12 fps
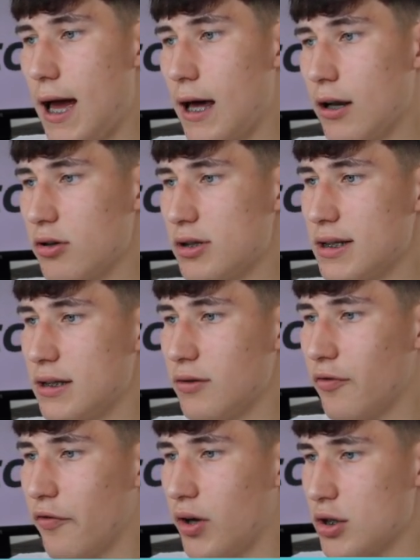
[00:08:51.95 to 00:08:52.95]
and I did in
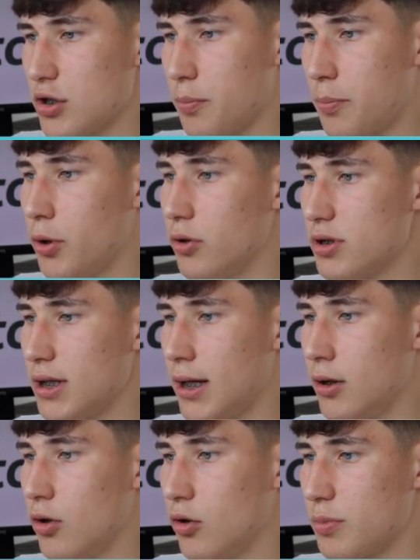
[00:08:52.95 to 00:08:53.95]
fact put a
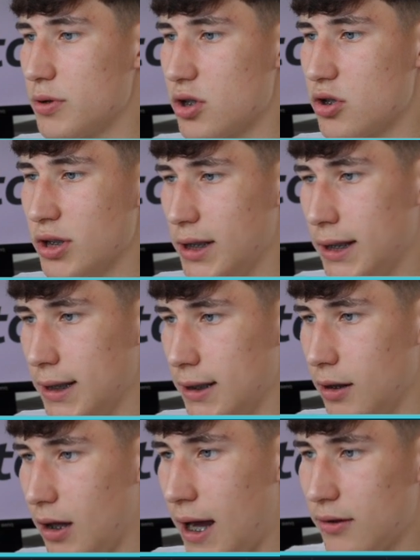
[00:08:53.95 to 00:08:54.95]
long position
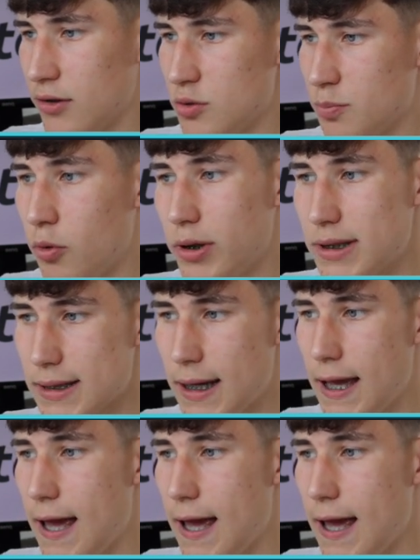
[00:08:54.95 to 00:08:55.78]
in at this point,